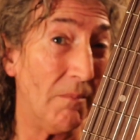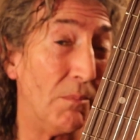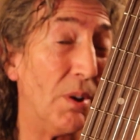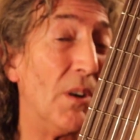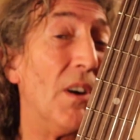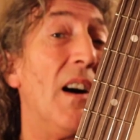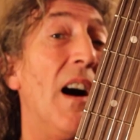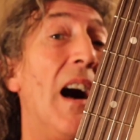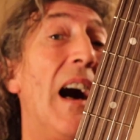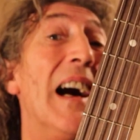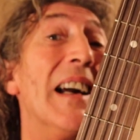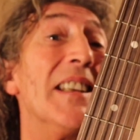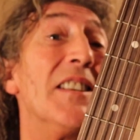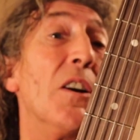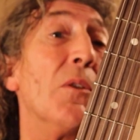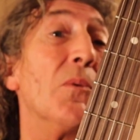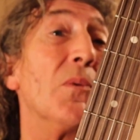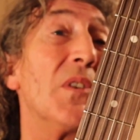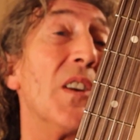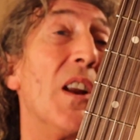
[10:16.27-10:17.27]
but I
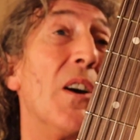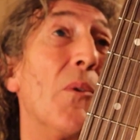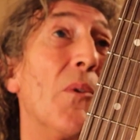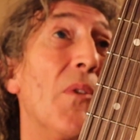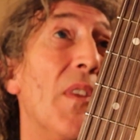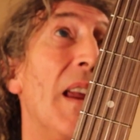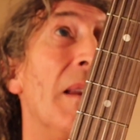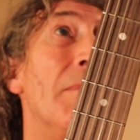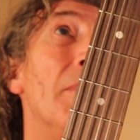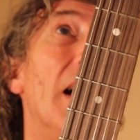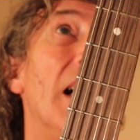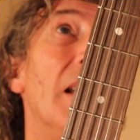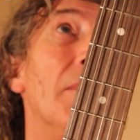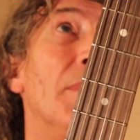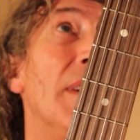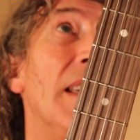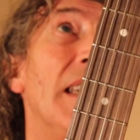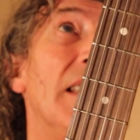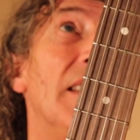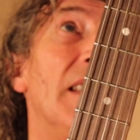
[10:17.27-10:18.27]
don't know. They might
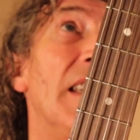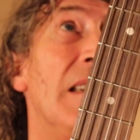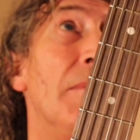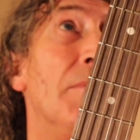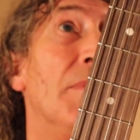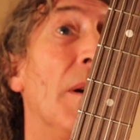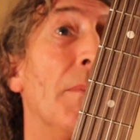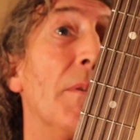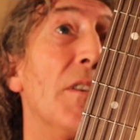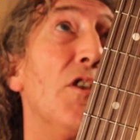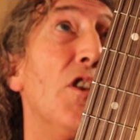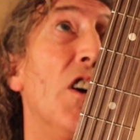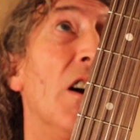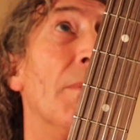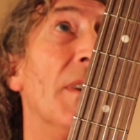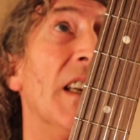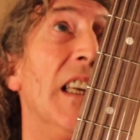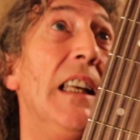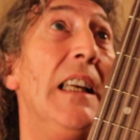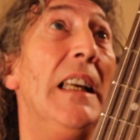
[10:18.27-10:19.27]
be the proper
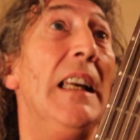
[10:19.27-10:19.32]
job.